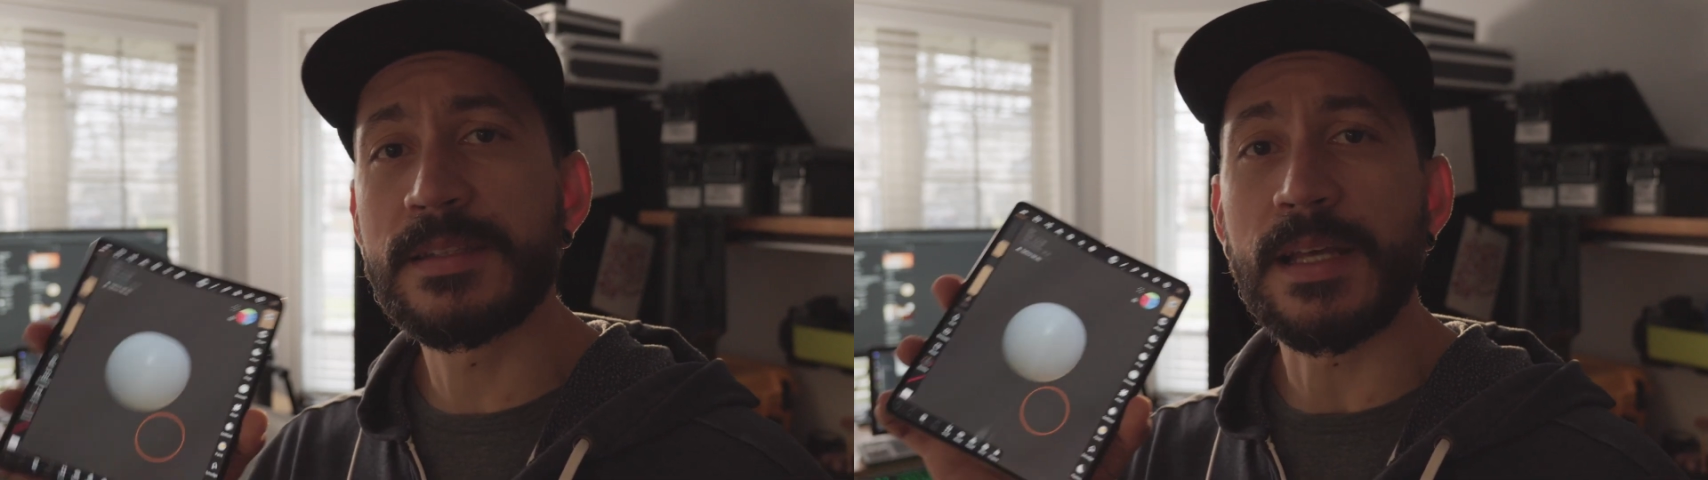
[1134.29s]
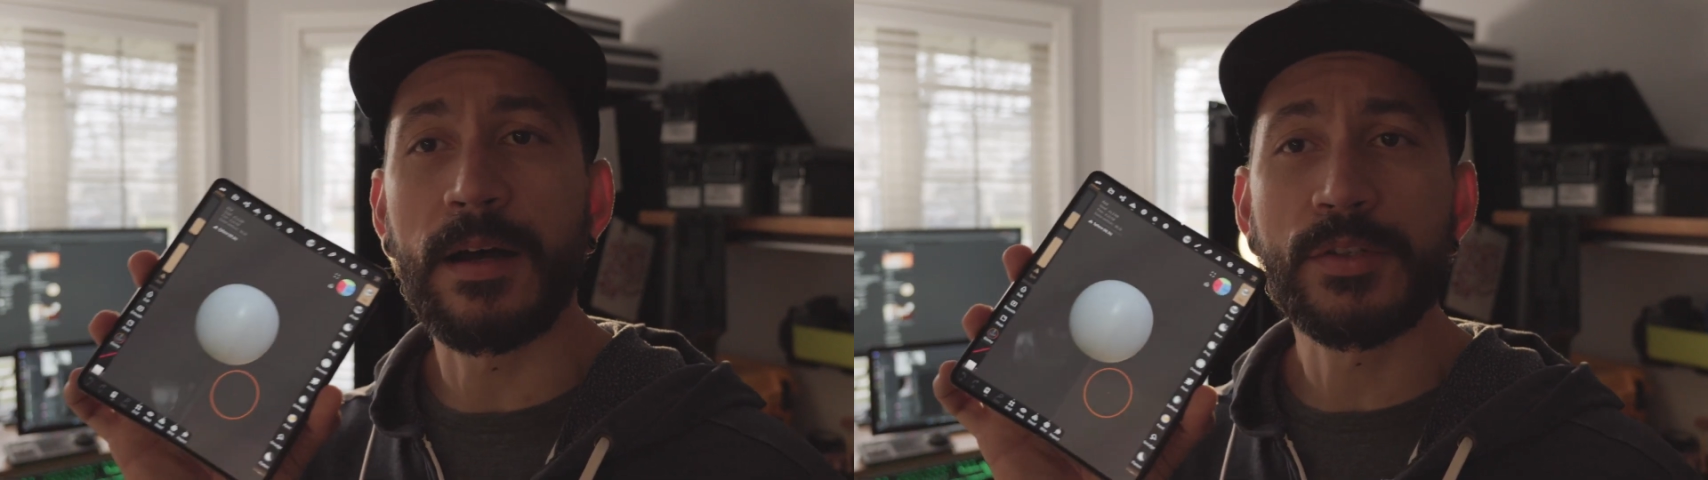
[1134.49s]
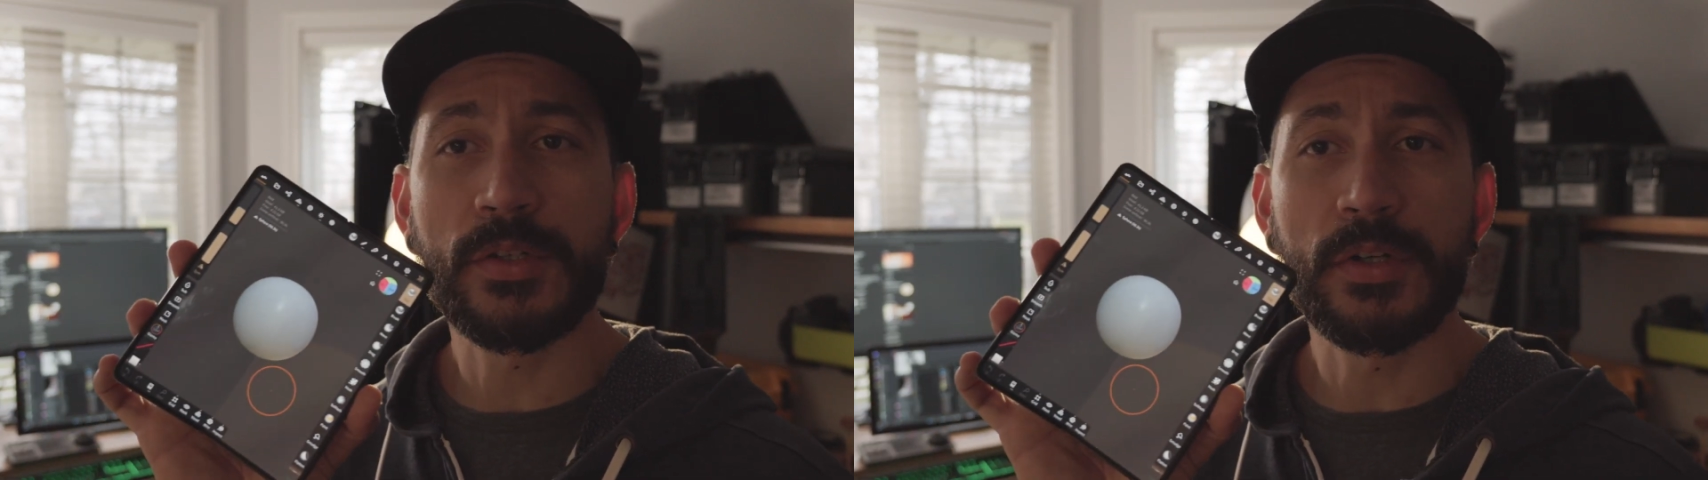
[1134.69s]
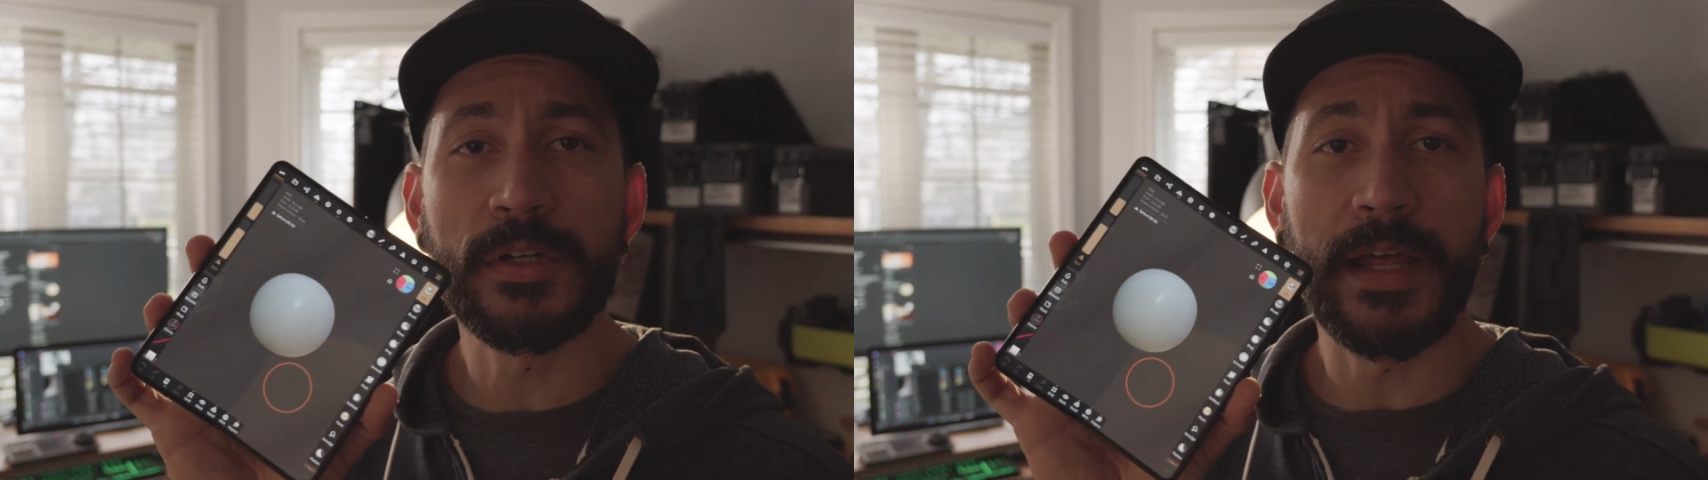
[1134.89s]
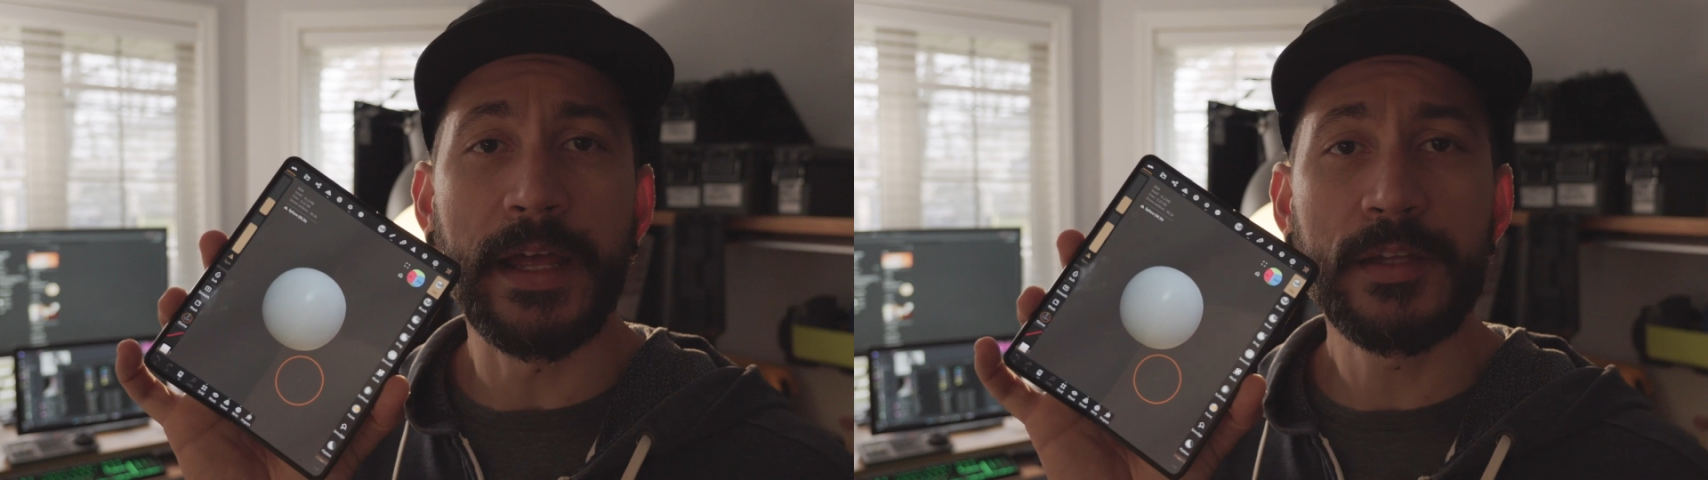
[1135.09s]
it's also
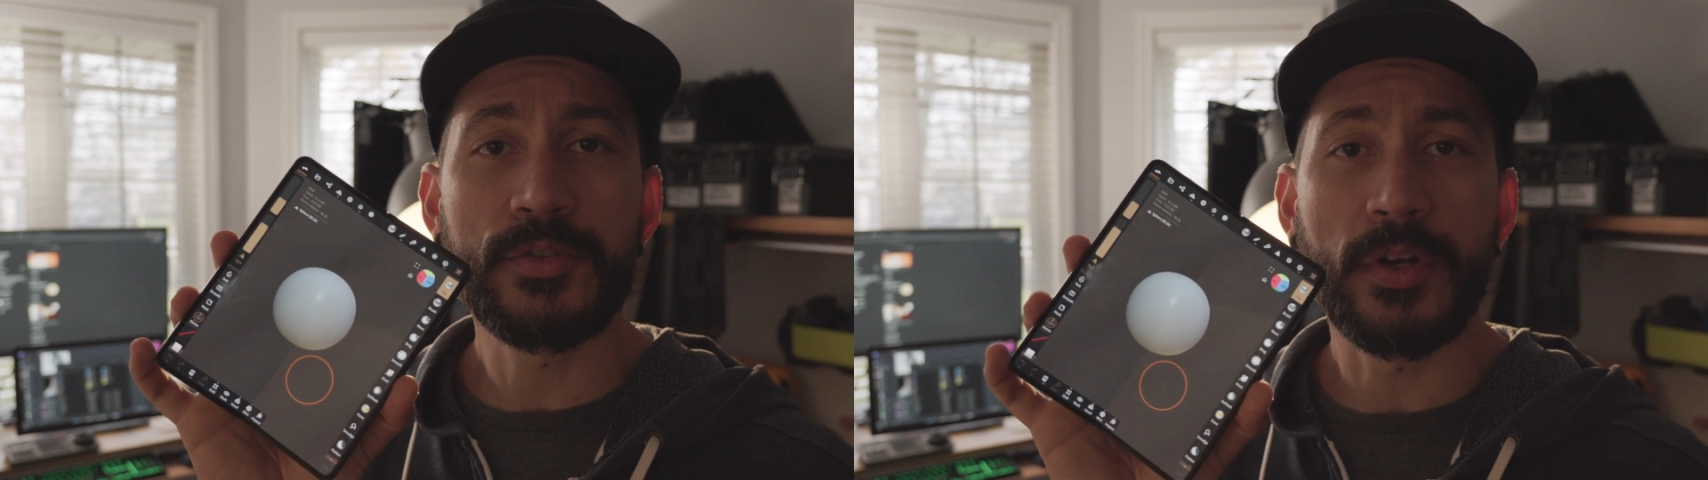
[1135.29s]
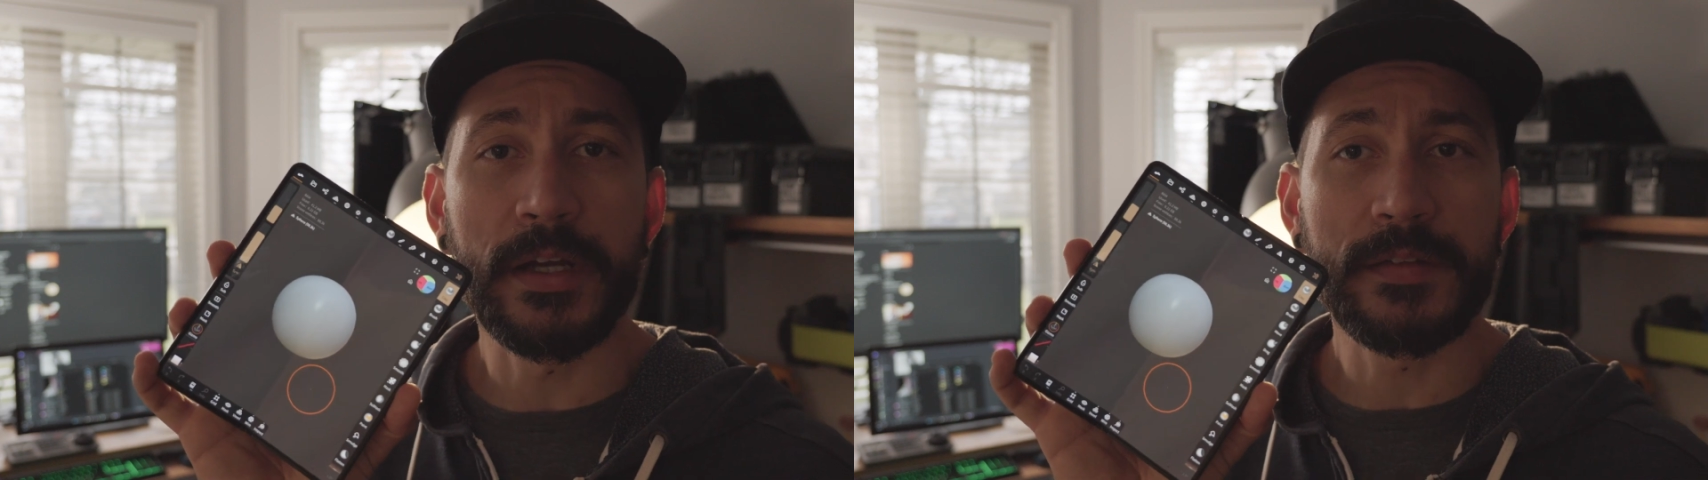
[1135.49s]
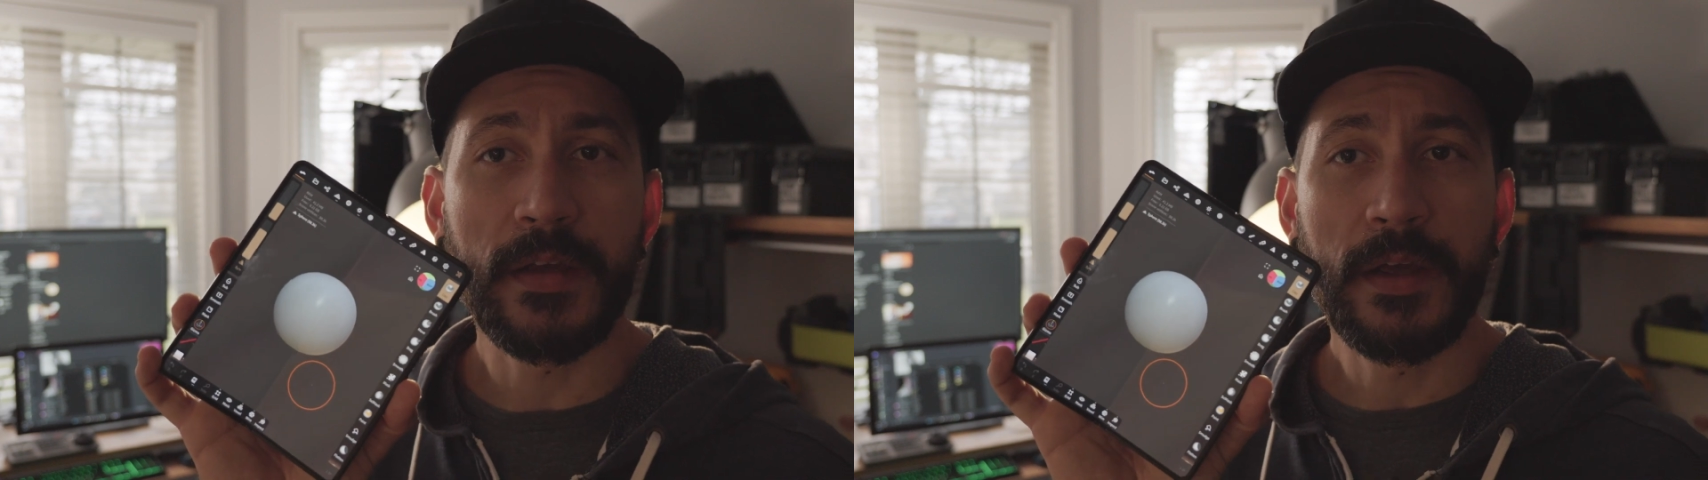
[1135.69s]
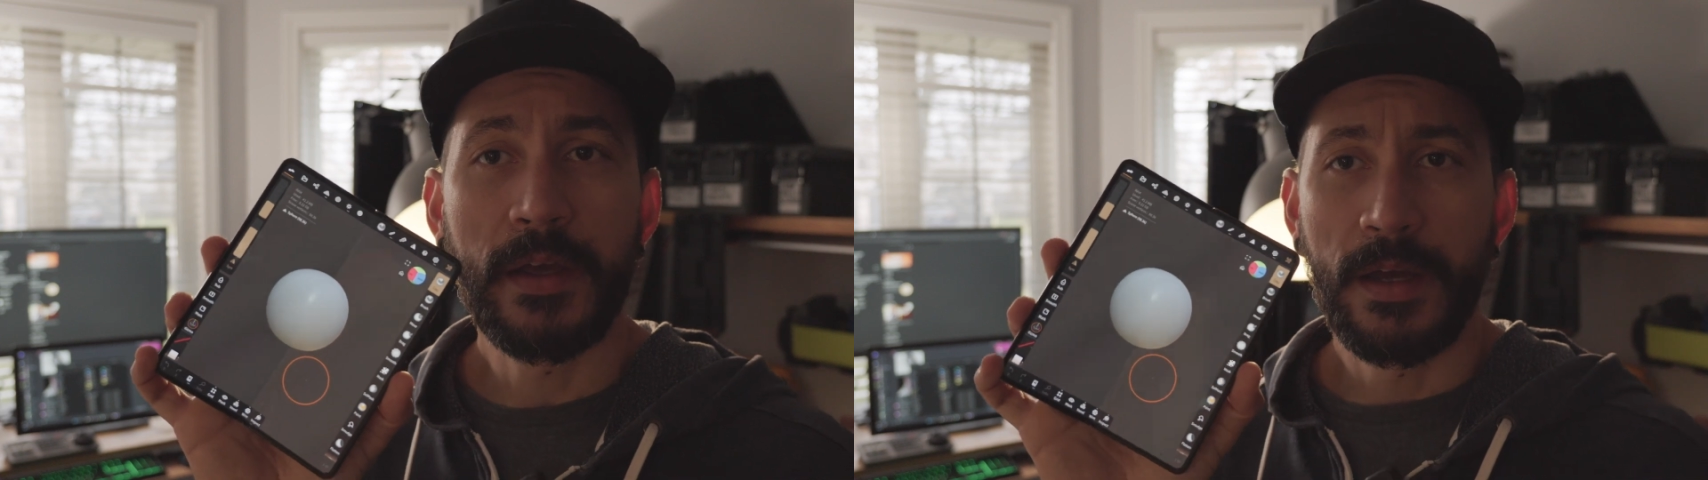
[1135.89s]
on Android.